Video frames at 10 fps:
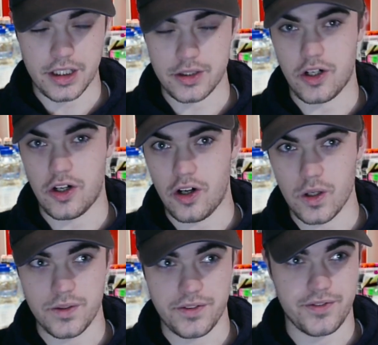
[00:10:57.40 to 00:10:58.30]
got
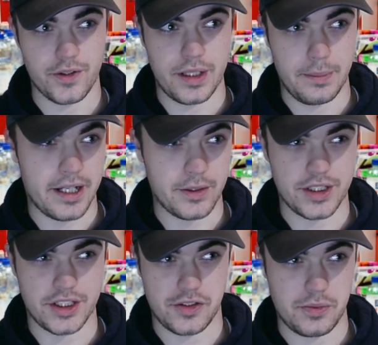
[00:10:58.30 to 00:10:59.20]
Holland through in a penalty
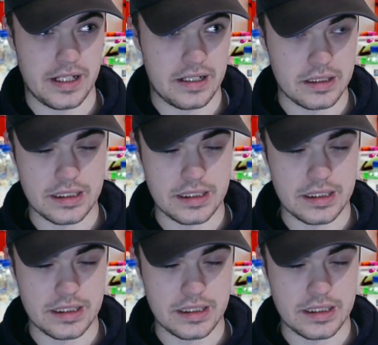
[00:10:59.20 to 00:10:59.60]
shootout.